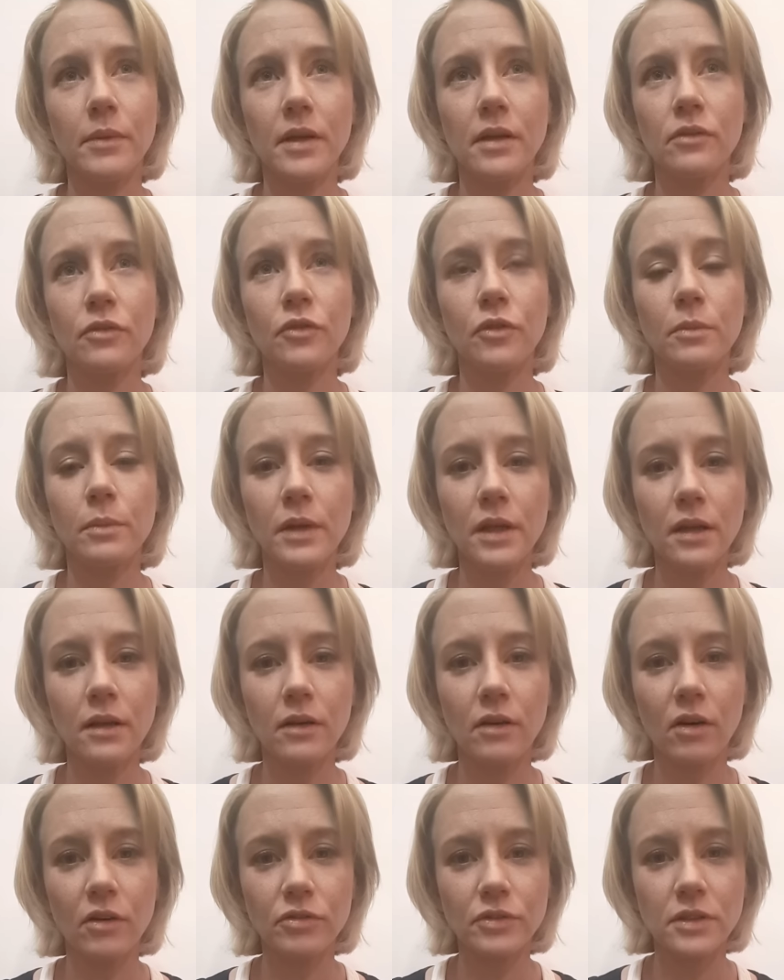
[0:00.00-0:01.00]
I mean, for
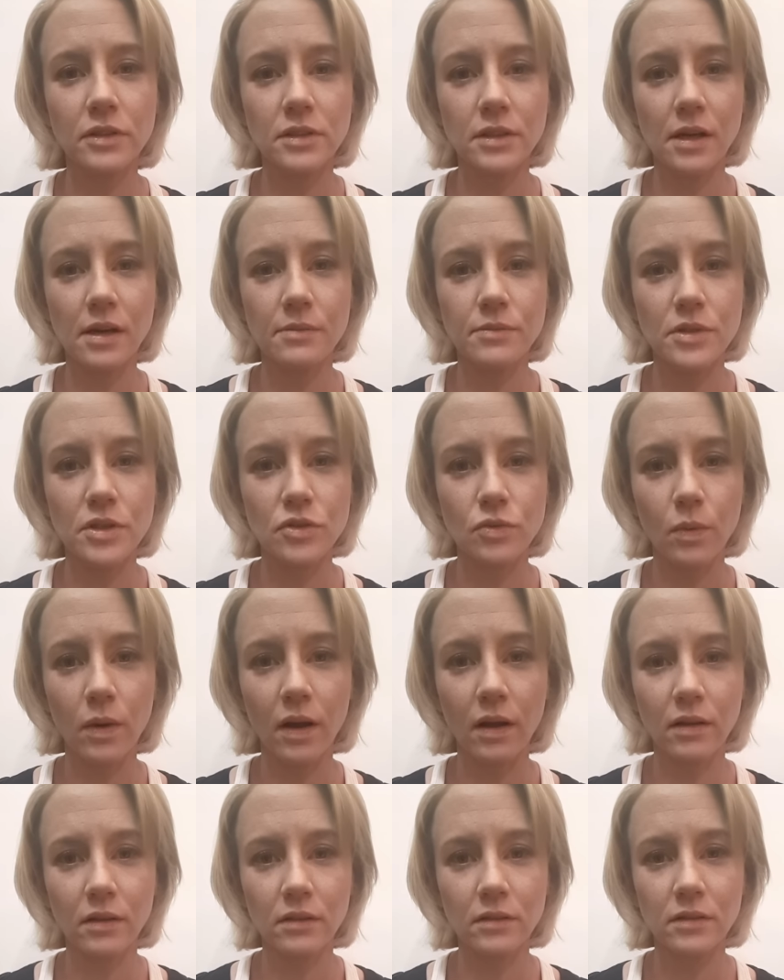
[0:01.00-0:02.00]
me, oftentimes as
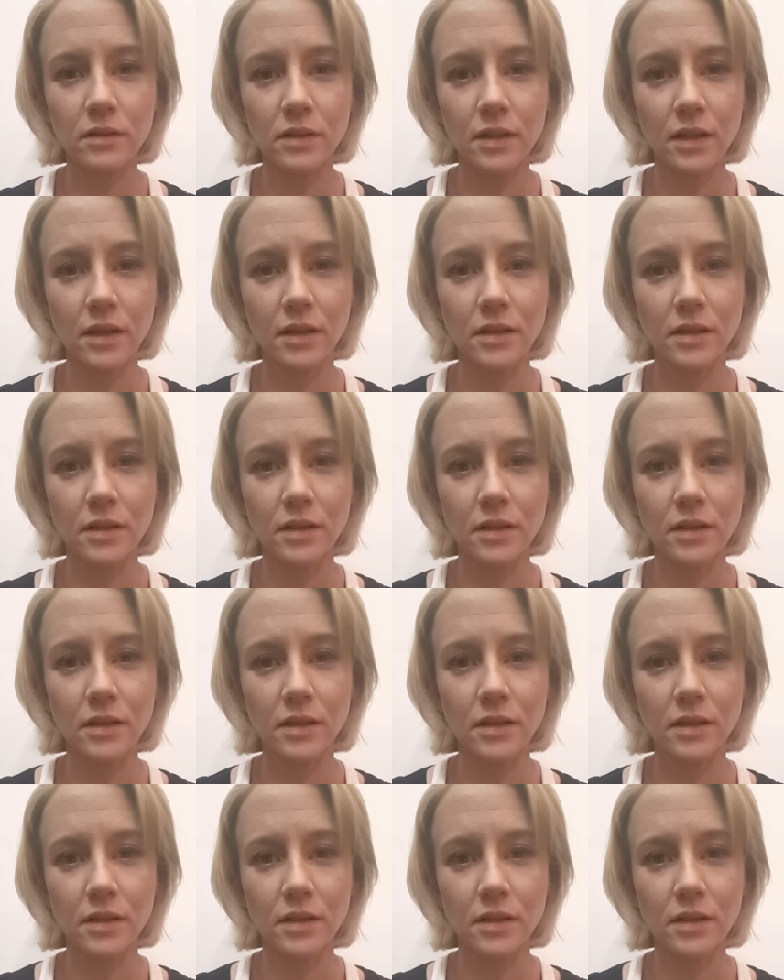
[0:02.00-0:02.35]
well,